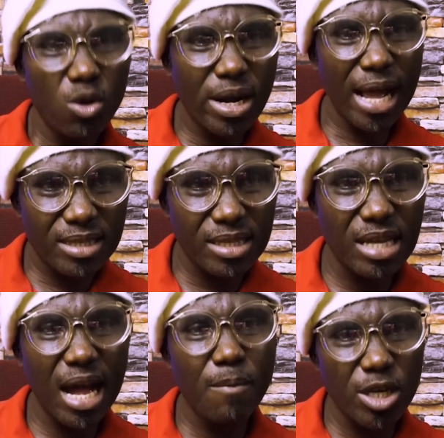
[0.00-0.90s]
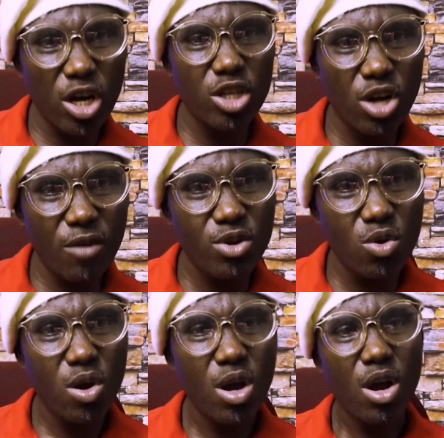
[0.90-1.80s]
Look at it, and majority of
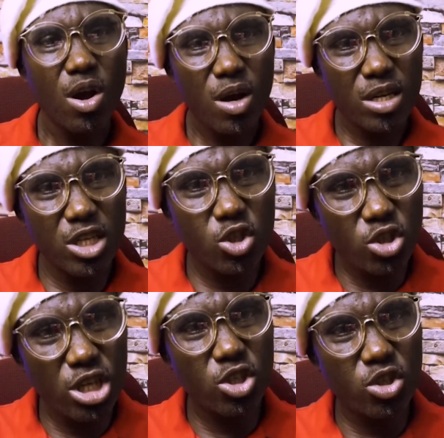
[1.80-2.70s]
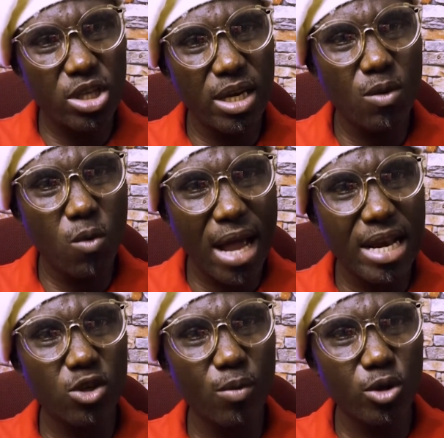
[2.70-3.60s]
you, the
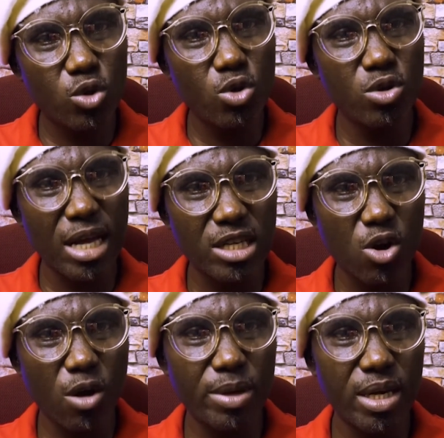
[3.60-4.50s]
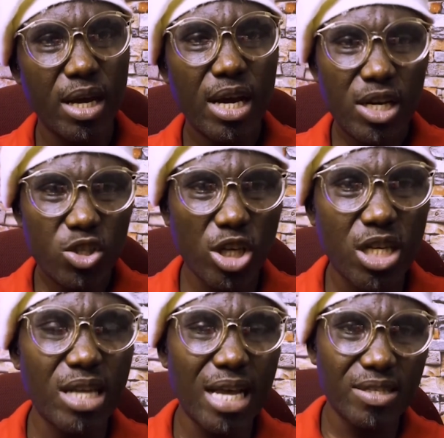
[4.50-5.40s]
where they're supposed to use as a company,
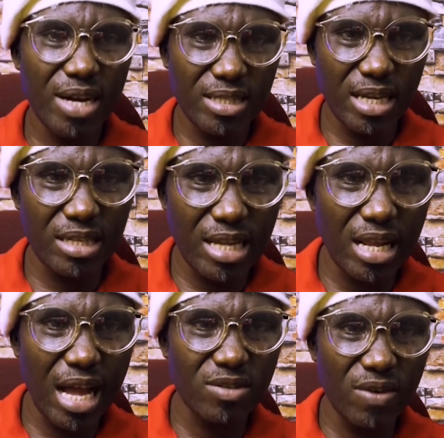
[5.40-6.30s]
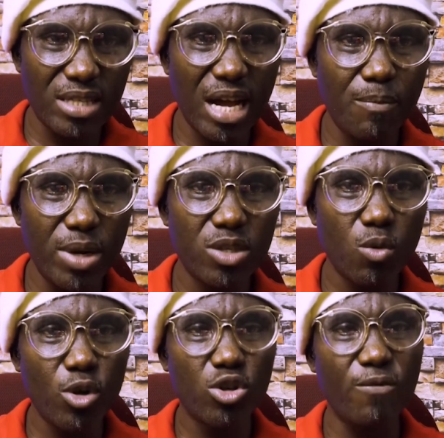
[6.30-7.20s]
churches has rented that
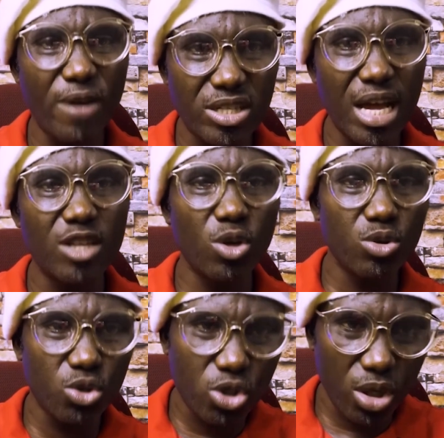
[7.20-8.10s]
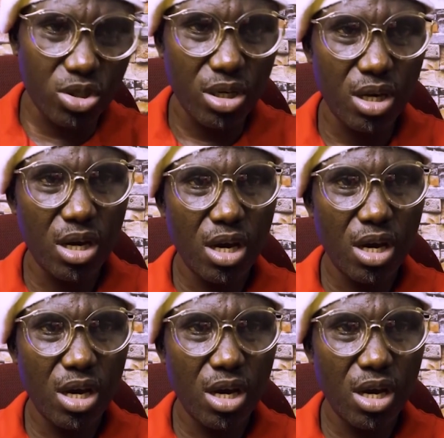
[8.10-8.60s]
place. Most of factory has turned to church.